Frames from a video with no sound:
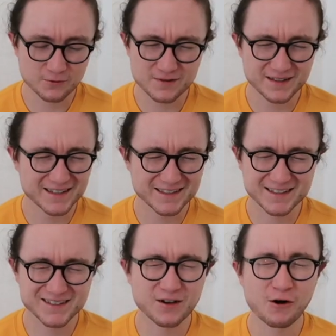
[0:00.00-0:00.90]
thought, this
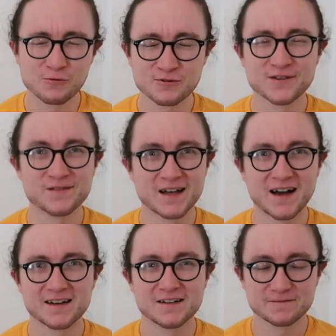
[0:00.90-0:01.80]
is colder than
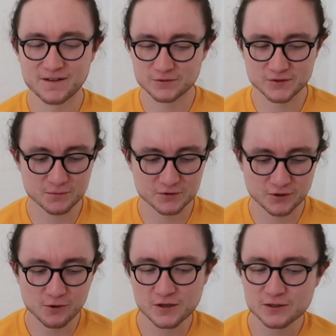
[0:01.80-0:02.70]
that. It felt so much
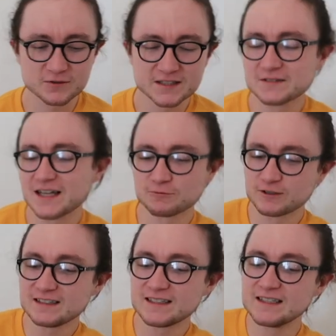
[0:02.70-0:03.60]
colder. It wasn't even that
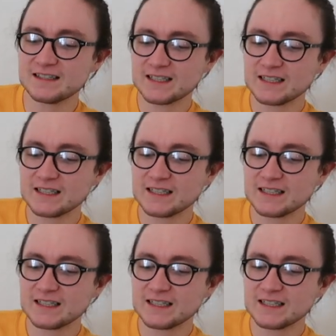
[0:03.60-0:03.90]
windy.